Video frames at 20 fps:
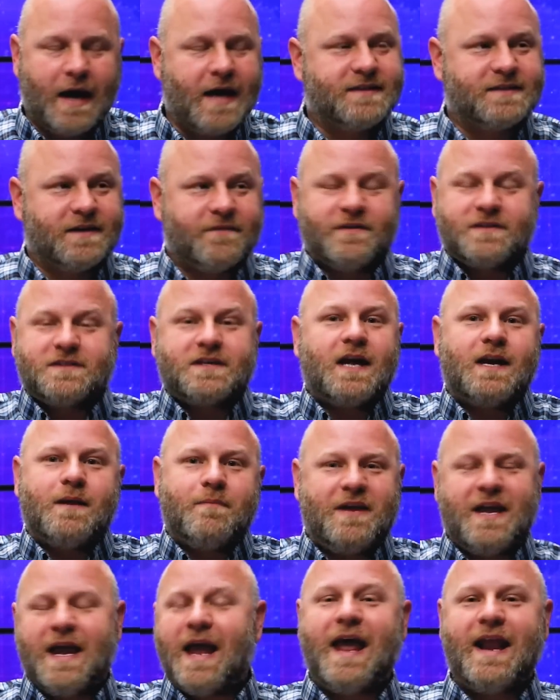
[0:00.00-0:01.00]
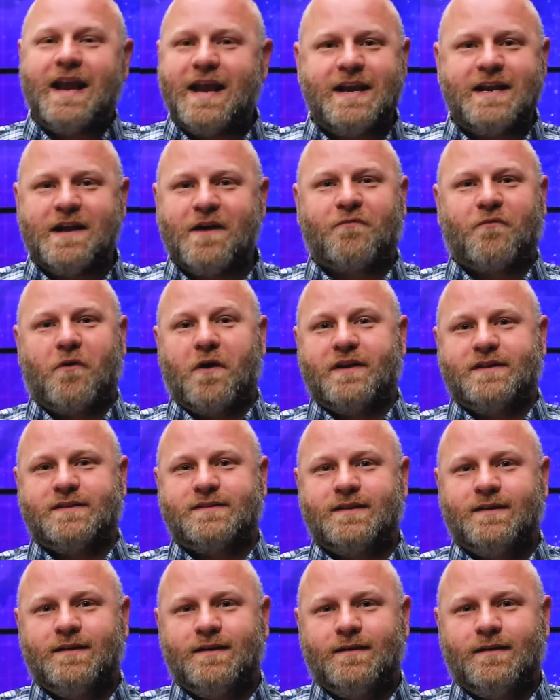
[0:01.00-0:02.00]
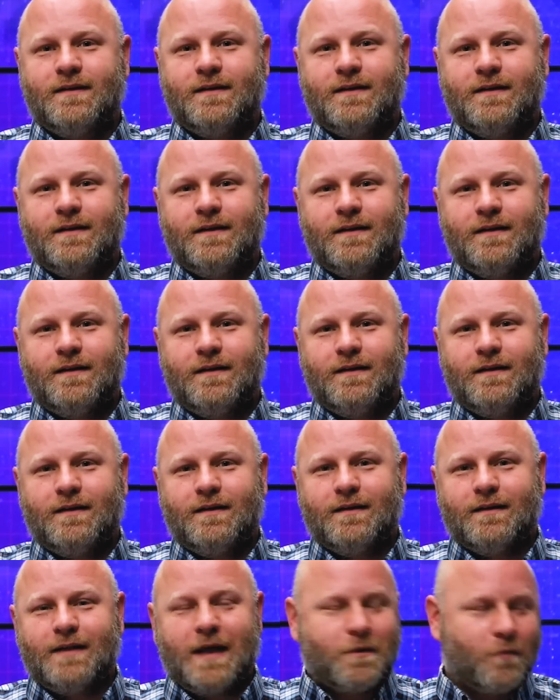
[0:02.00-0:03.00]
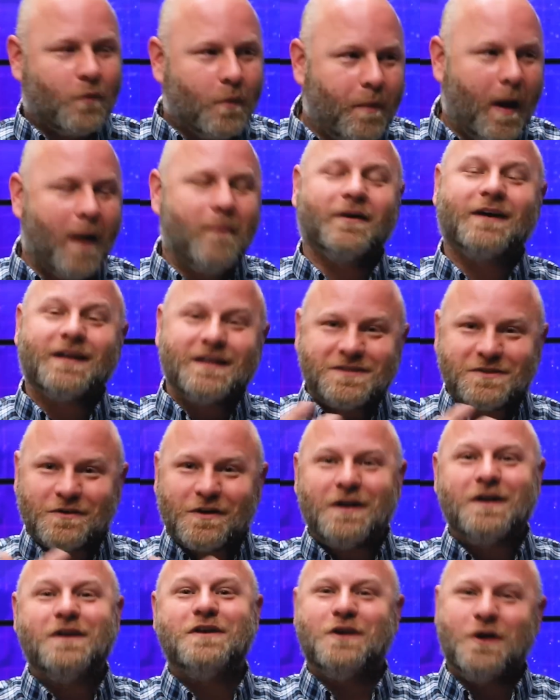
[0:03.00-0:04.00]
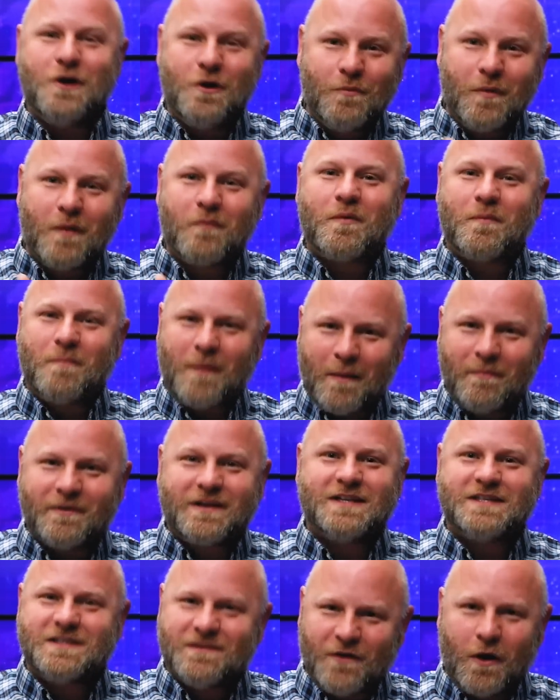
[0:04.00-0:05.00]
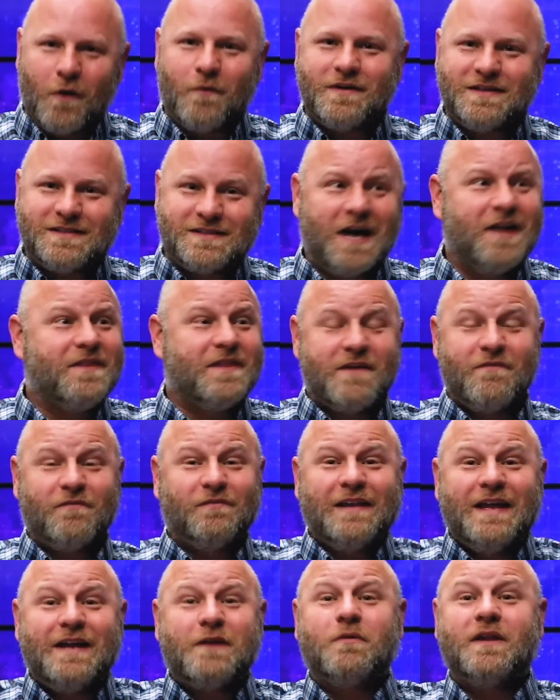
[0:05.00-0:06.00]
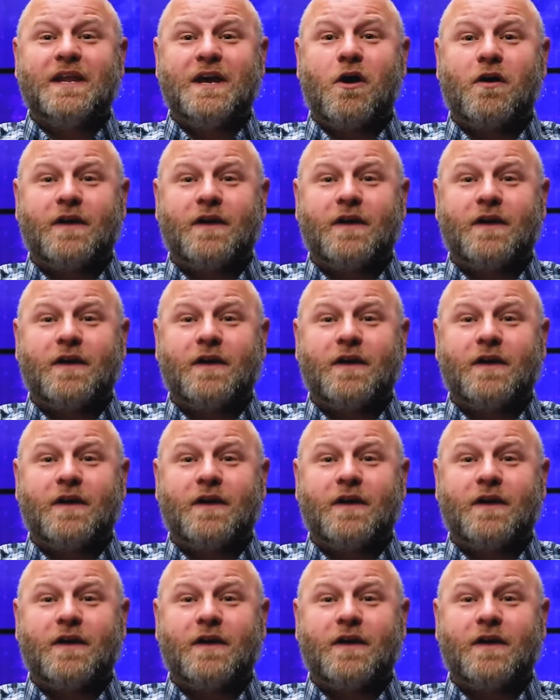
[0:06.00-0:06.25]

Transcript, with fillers: As if it's going to be any different. Like, Republicans are going to do what Republicans have always done. They've literally